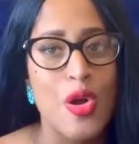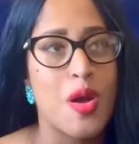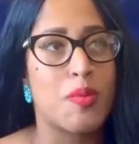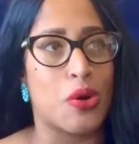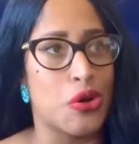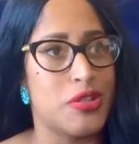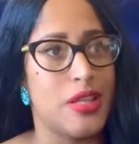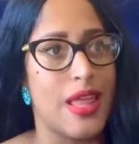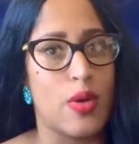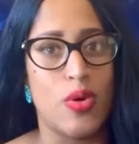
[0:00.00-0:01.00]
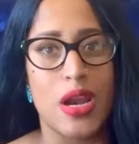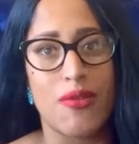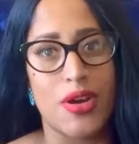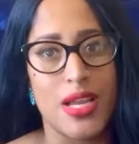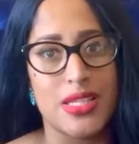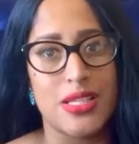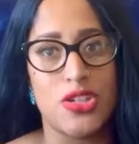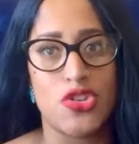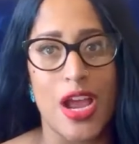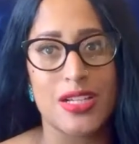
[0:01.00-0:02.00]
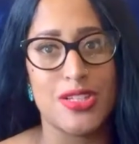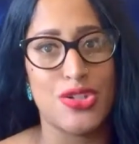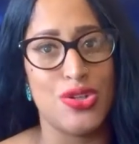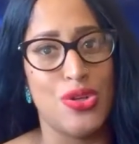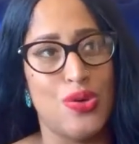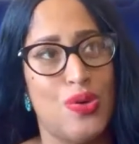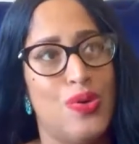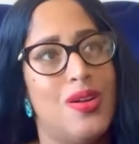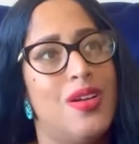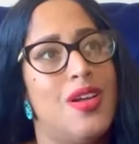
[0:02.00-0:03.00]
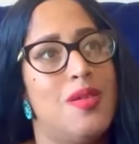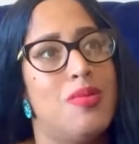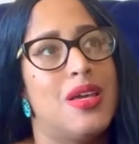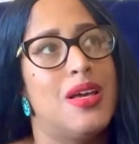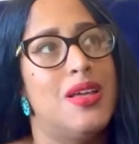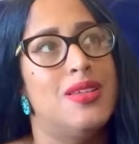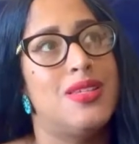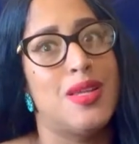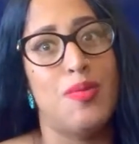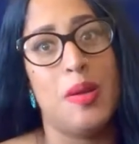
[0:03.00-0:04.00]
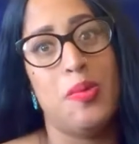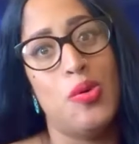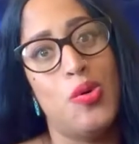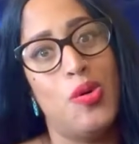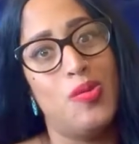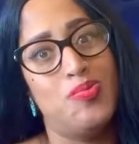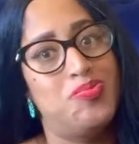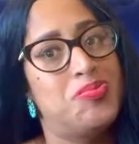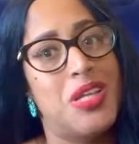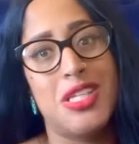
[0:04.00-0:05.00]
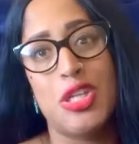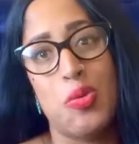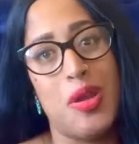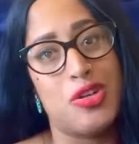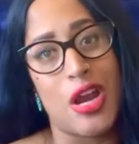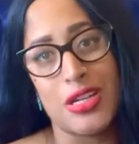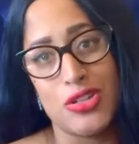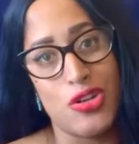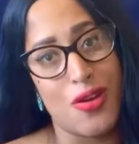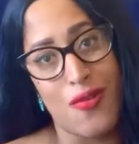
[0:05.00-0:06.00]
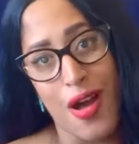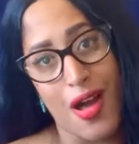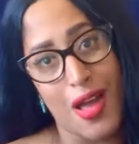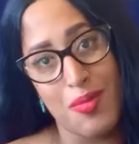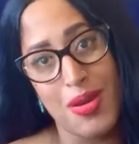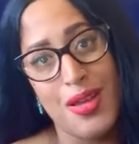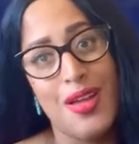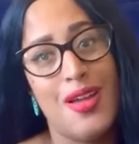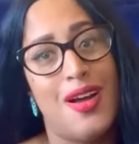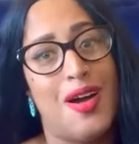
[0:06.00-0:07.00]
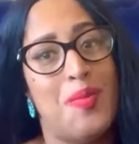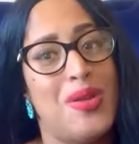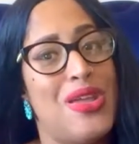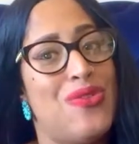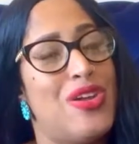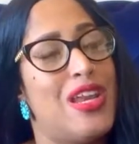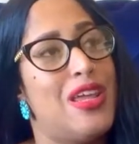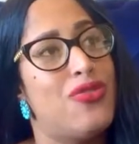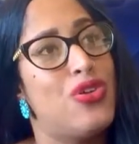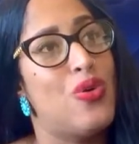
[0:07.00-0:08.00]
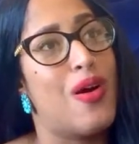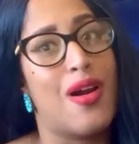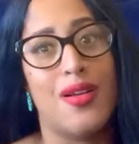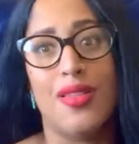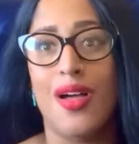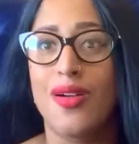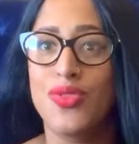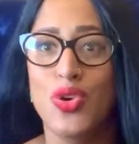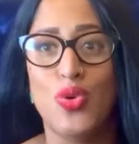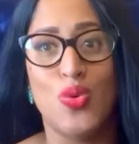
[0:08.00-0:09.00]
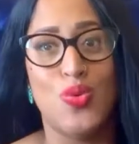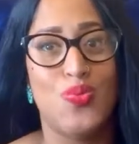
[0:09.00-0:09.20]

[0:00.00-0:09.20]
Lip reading: person, like whatever it is that's attracted to you, because some people can still be attracted to your vibe, even if you are, you know,